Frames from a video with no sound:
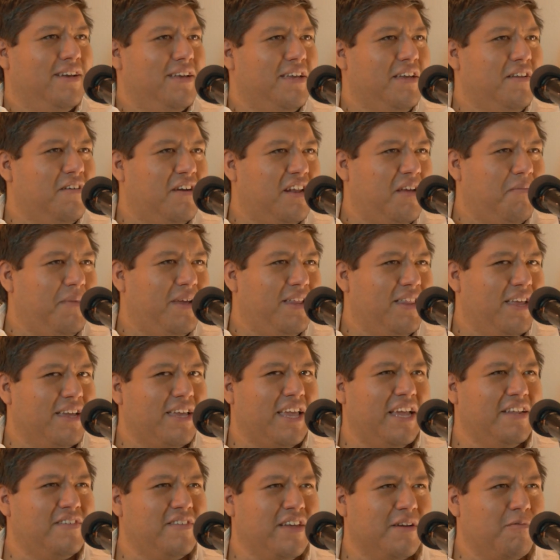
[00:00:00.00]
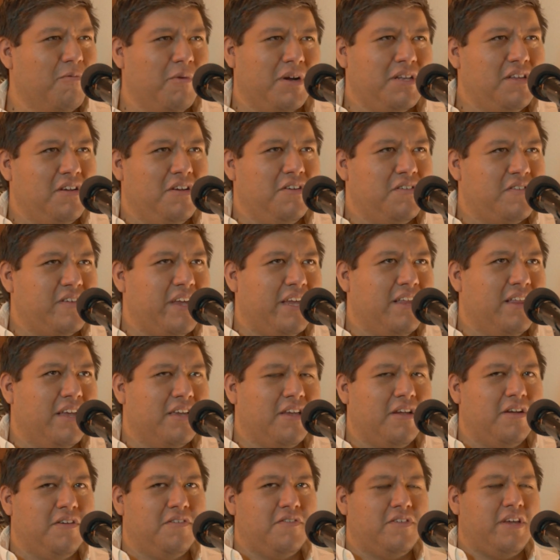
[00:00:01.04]
you know what I mean? Like, it's like, what are you saying?
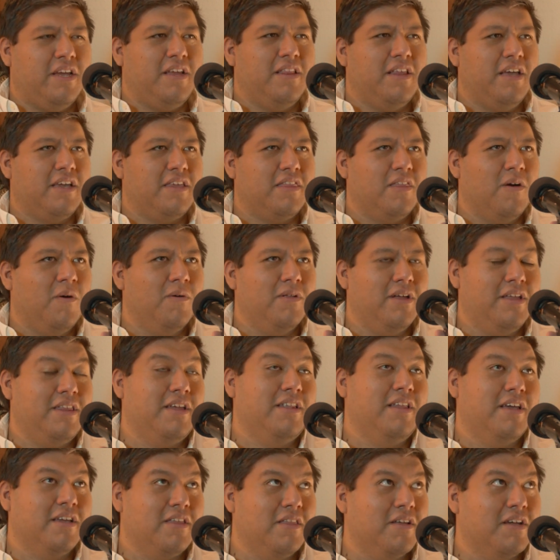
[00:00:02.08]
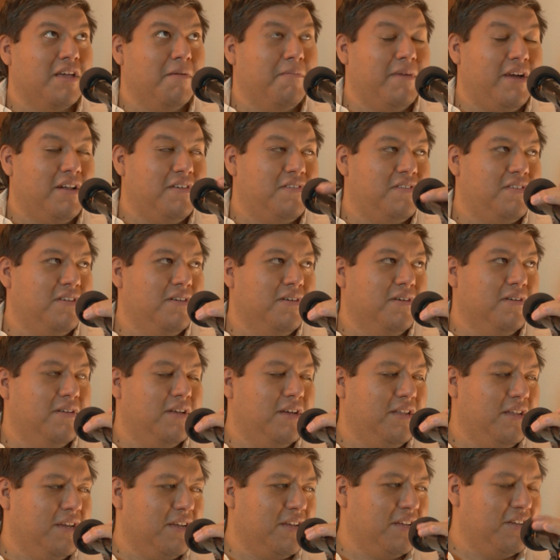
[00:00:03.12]
Like, you're saying like and then like look at Man of Steel,
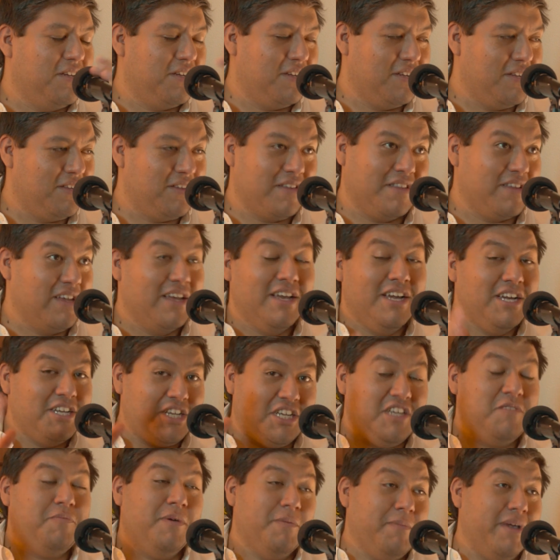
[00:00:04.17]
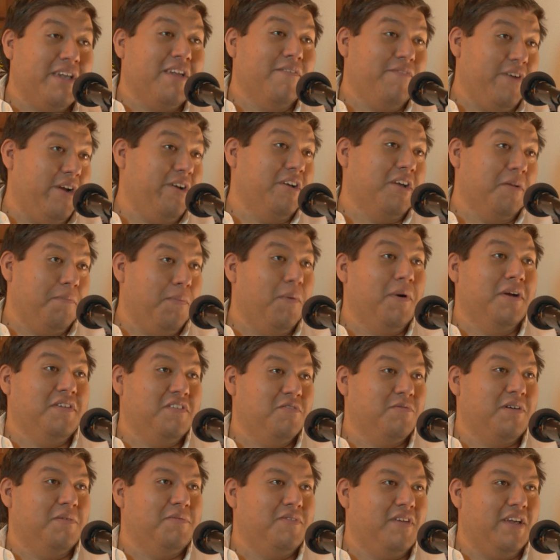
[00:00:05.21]
and like, she's been making very good points,
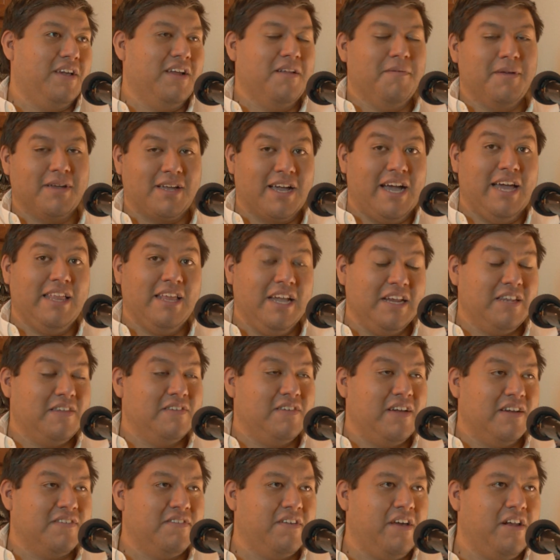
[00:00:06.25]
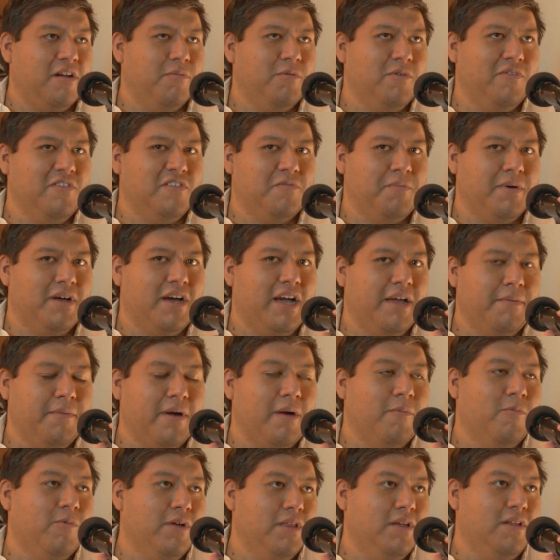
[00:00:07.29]
is what I'm saying. And I'm like, I like the Zack Snyder movies, but
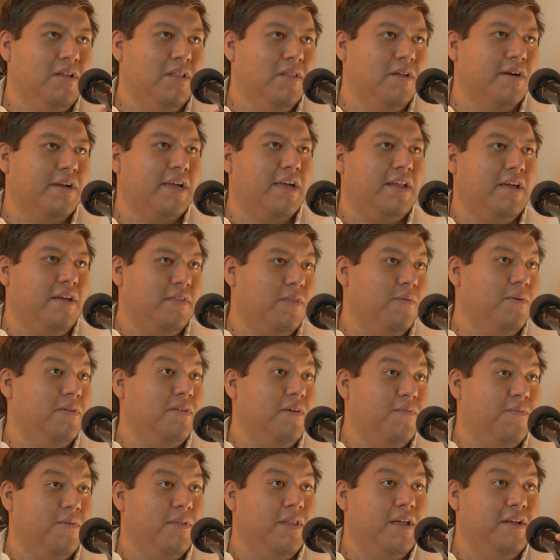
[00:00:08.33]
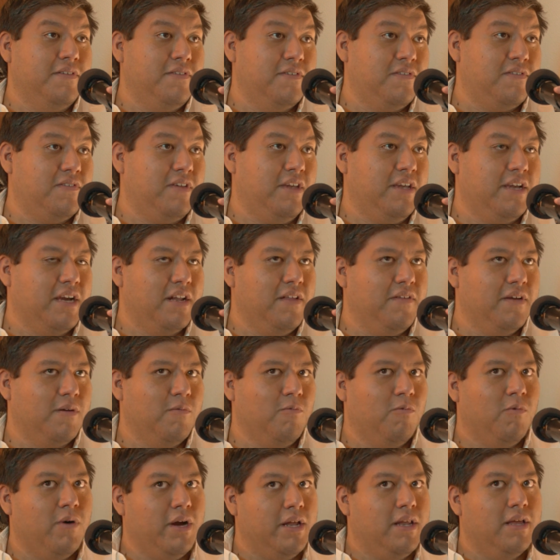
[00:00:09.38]
I'm willing to look at it through a different lens and see kind of like
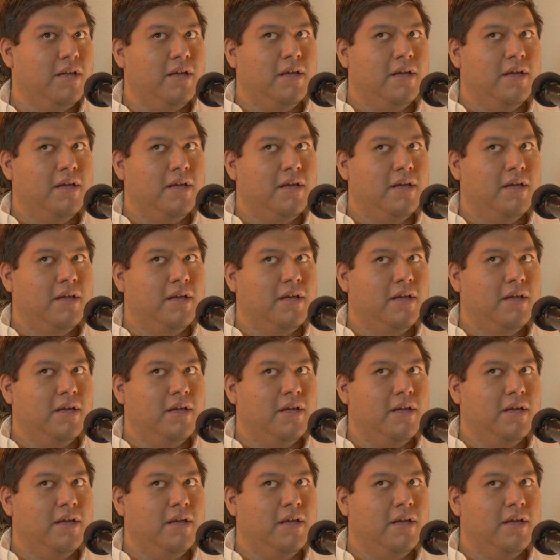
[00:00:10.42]
what